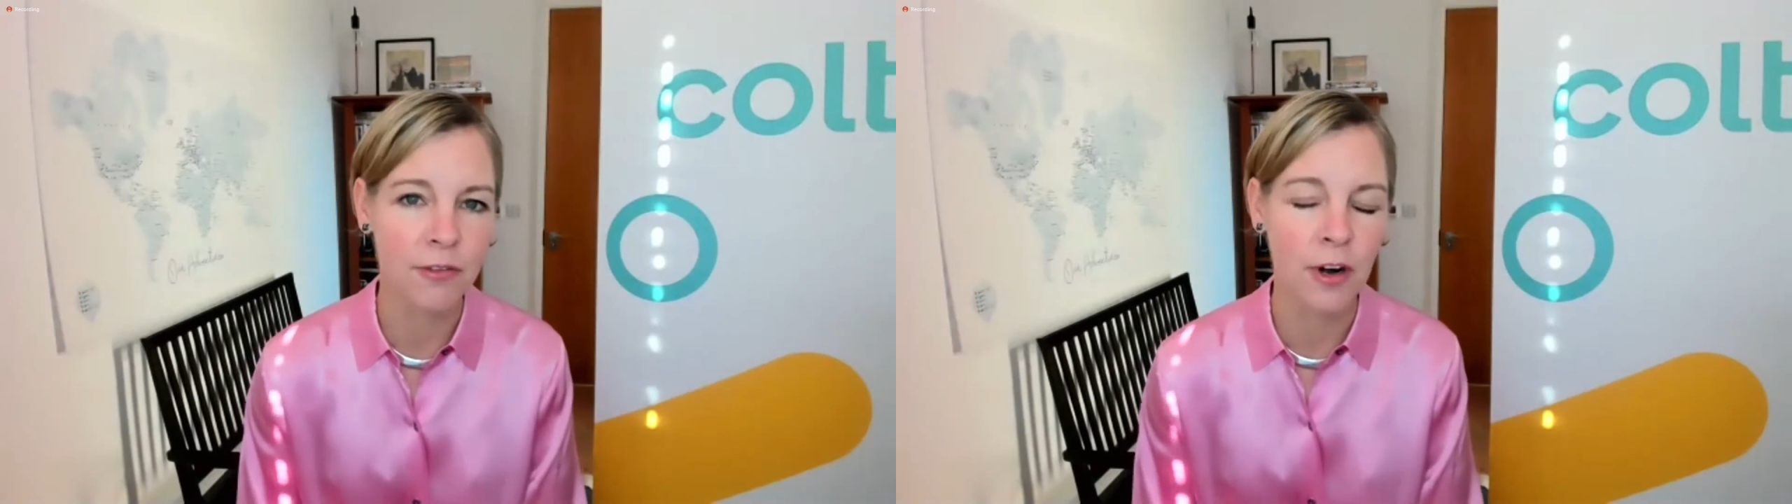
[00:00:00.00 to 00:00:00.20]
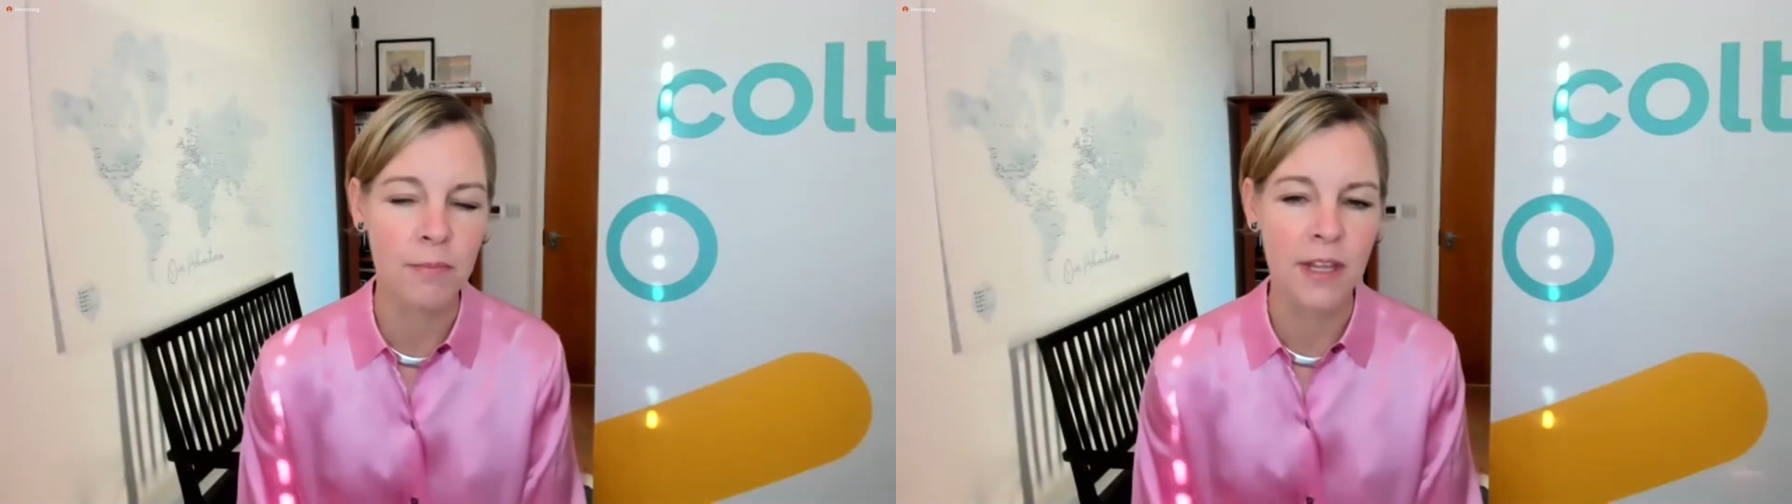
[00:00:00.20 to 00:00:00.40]

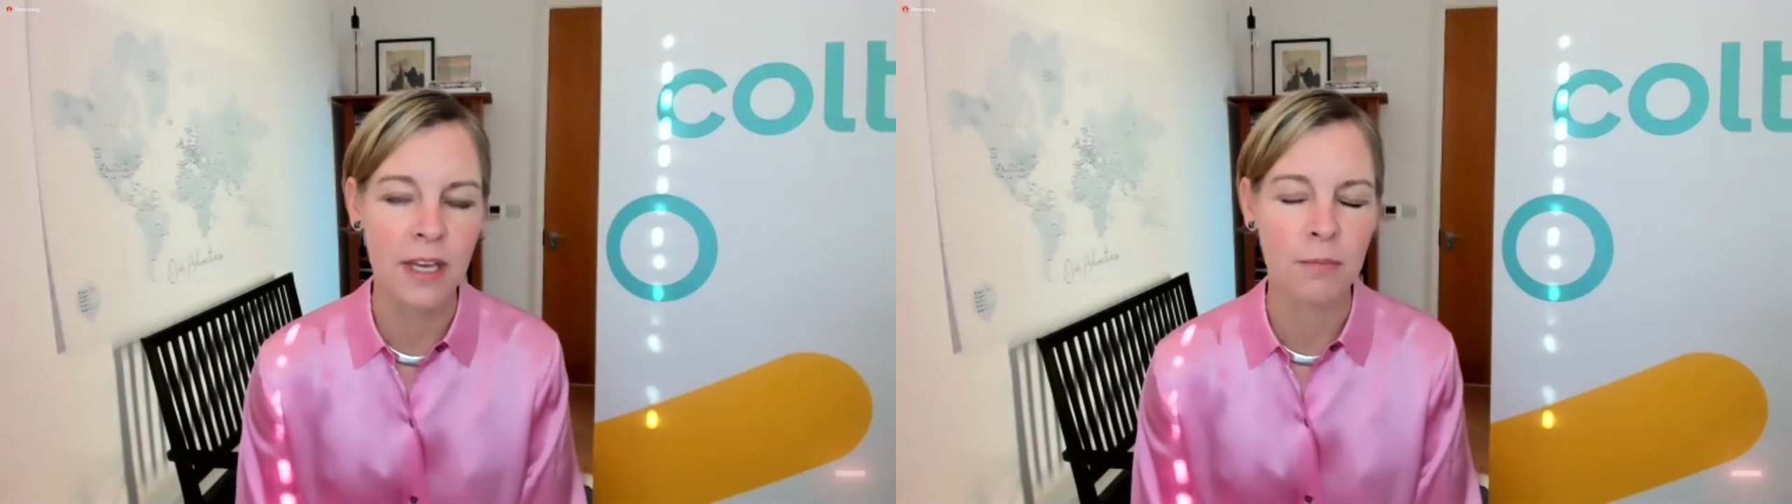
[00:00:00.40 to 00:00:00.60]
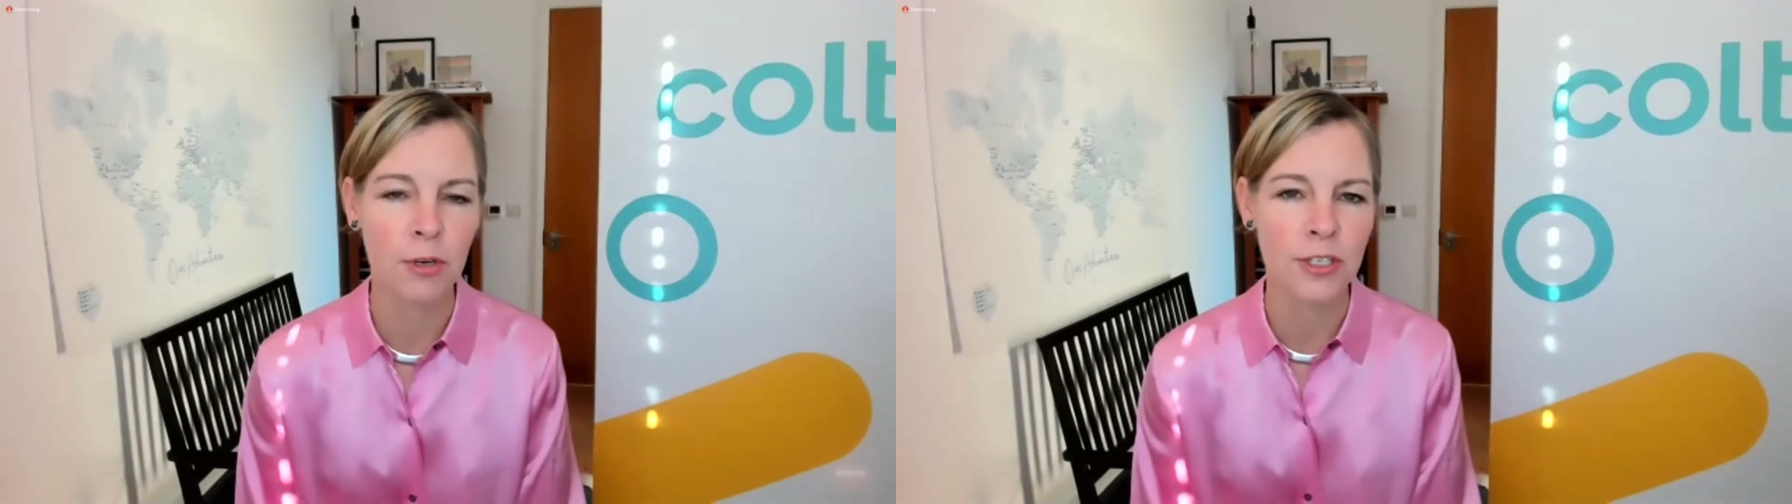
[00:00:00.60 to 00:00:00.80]
from the
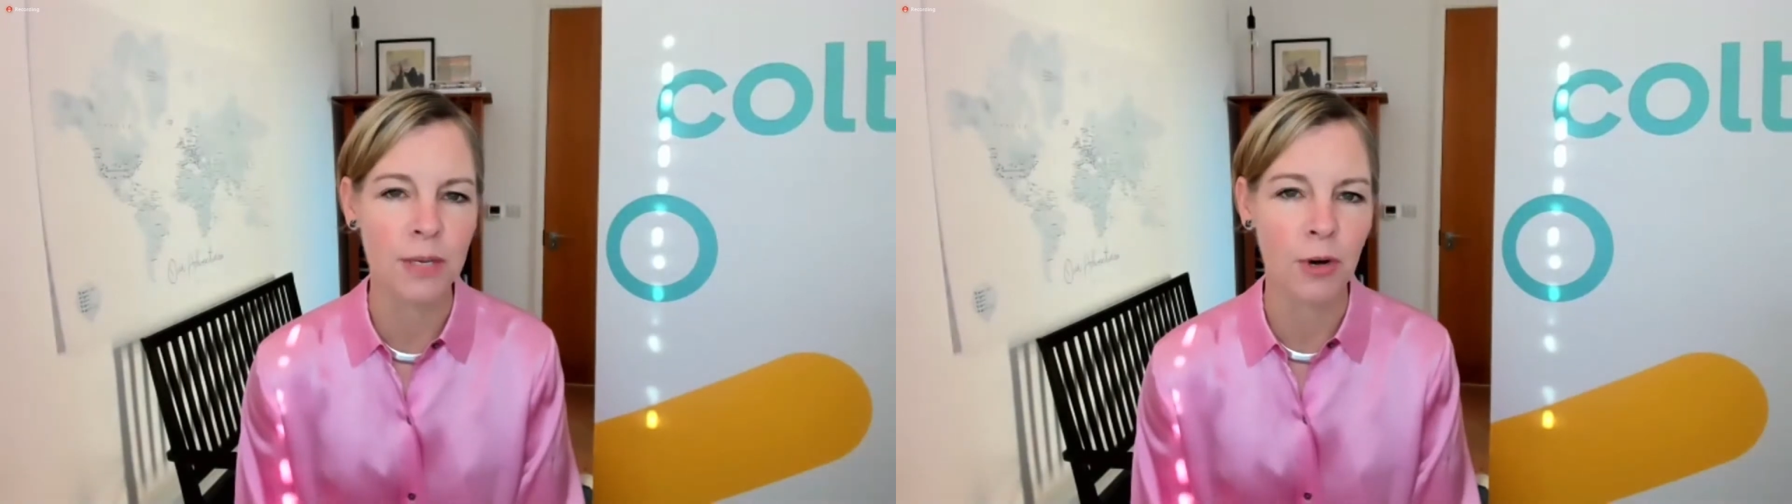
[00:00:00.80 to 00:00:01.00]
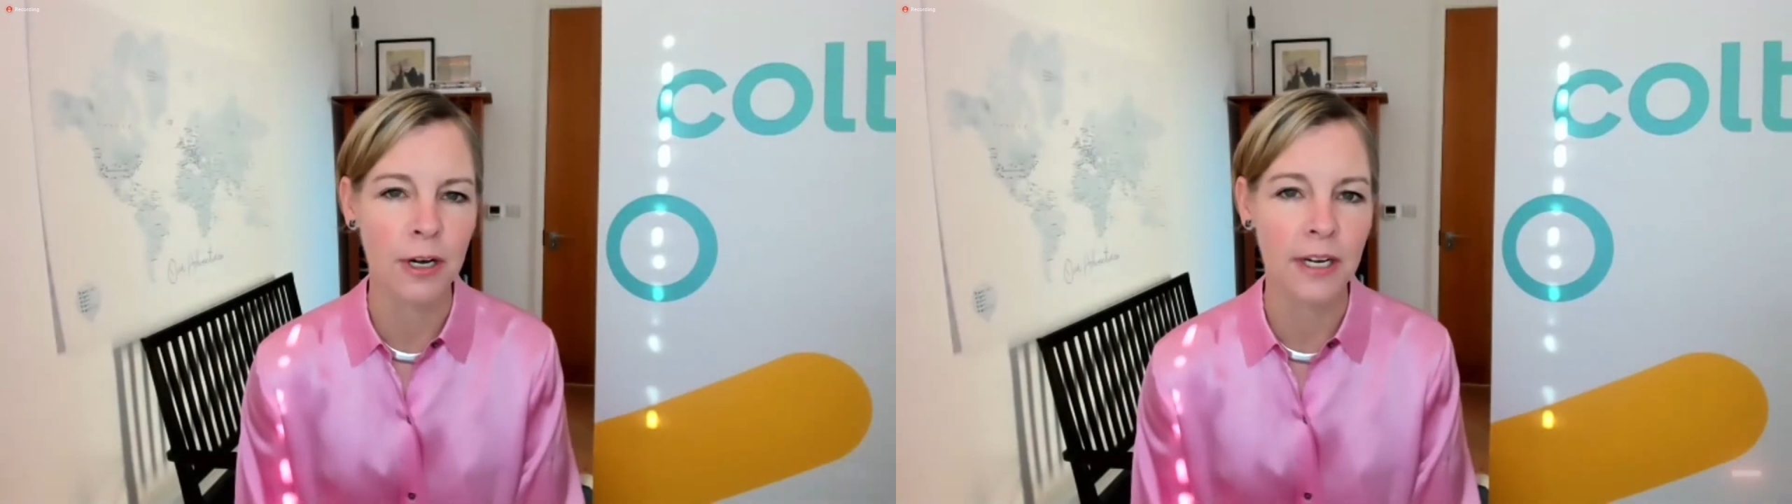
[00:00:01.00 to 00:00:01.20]
emerging
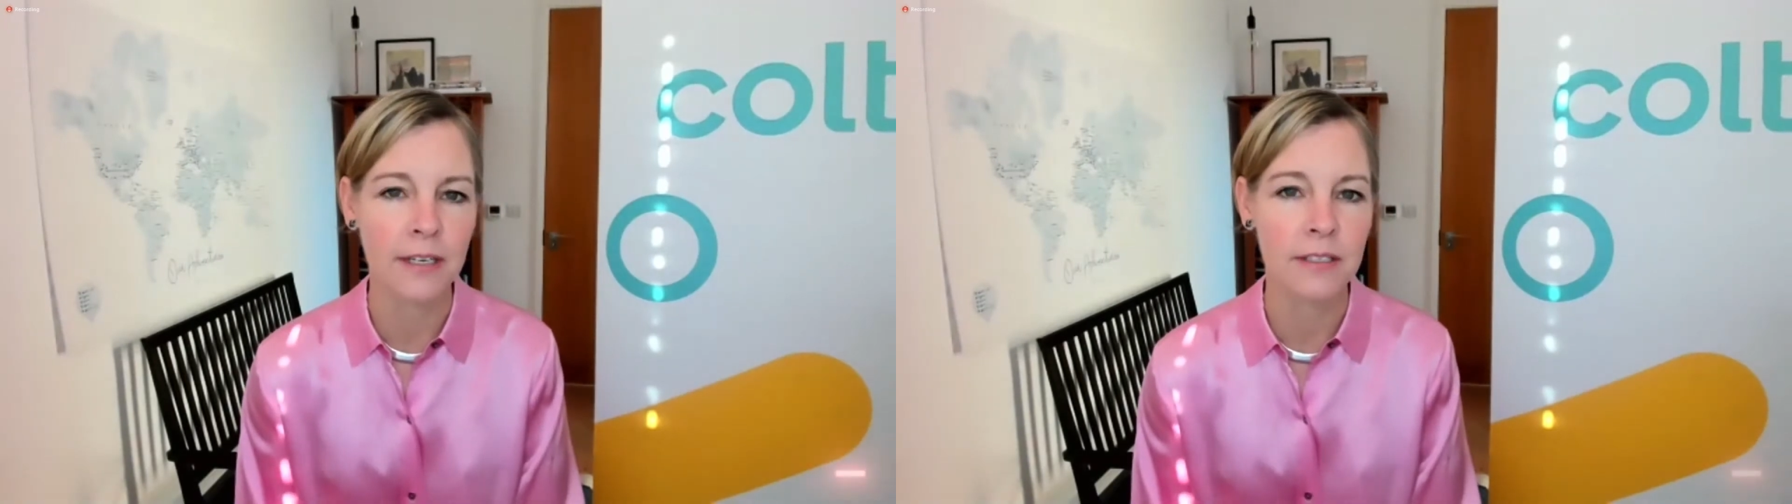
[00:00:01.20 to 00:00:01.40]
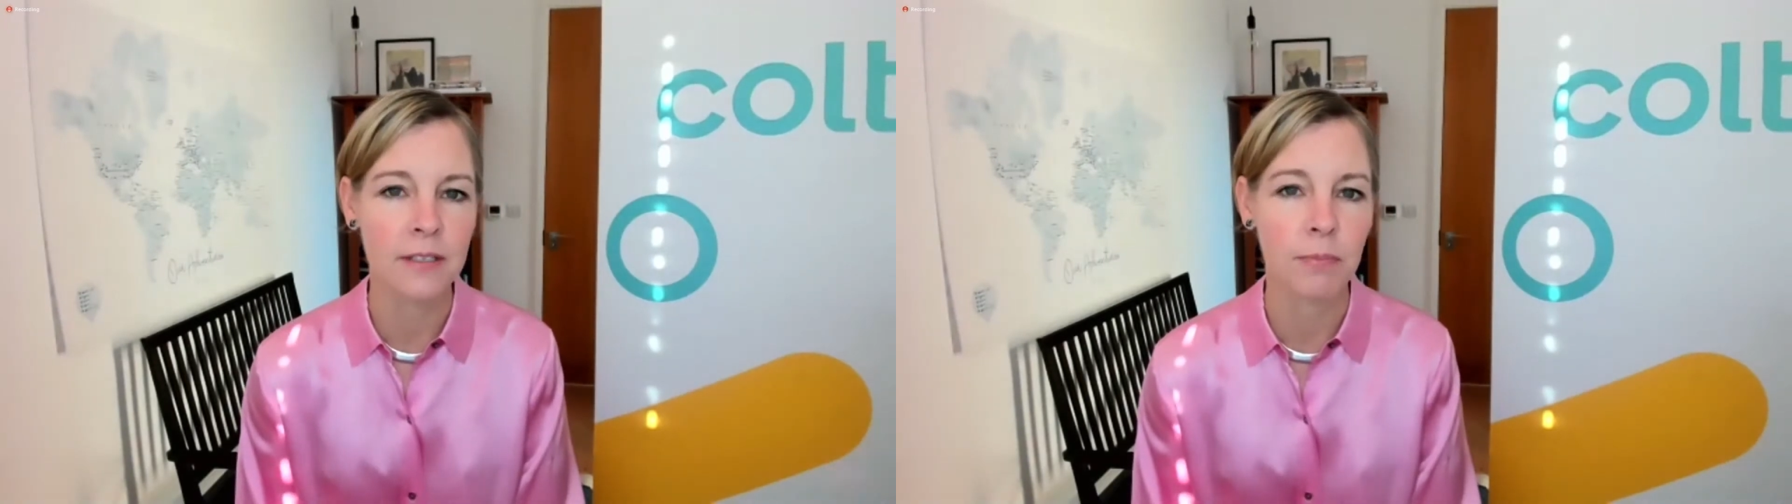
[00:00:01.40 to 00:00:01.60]
markets